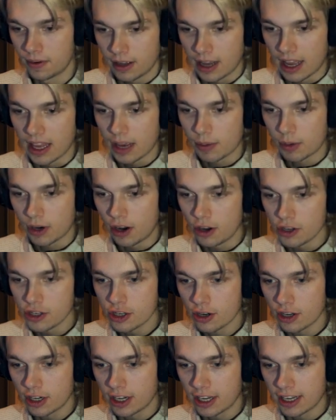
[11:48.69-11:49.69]
And then we're
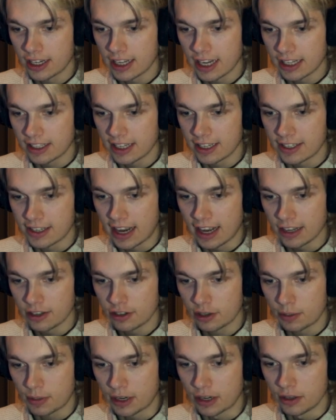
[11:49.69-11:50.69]
also going to connect this
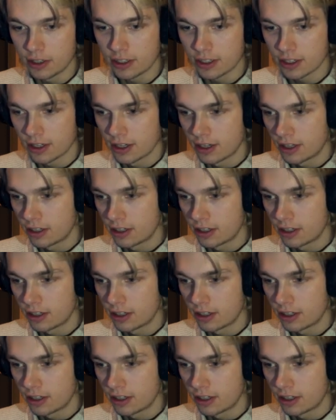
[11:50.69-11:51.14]
attribute